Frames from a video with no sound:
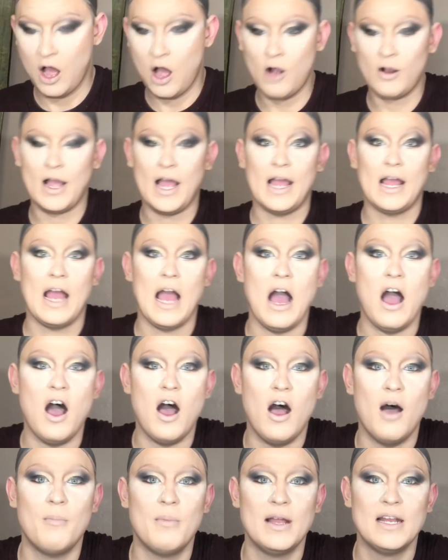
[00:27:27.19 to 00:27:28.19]
Okay,
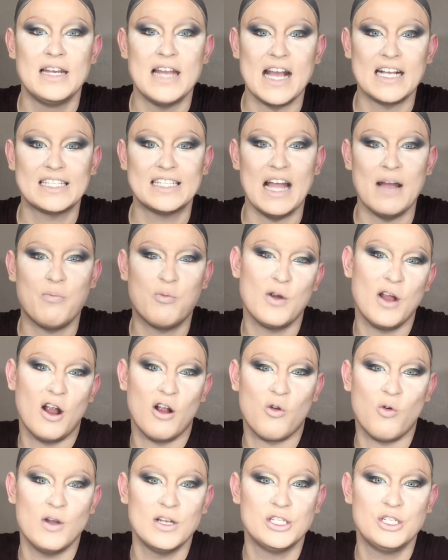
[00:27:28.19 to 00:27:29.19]
next step we
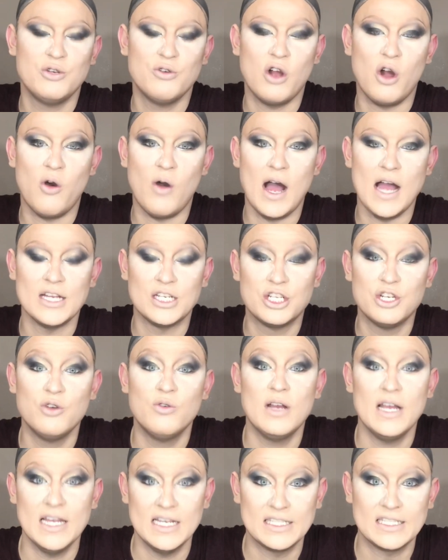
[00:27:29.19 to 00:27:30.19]
are going to go on
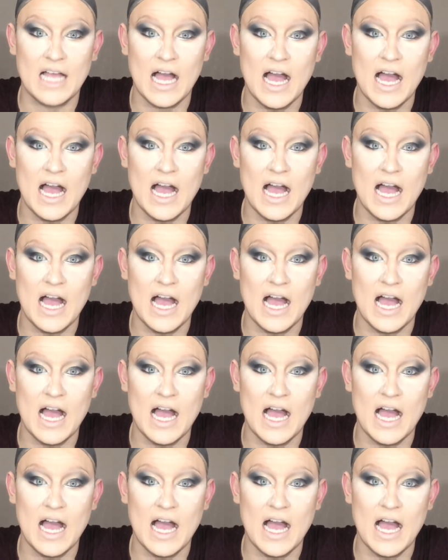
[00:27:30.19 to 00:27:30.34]
to is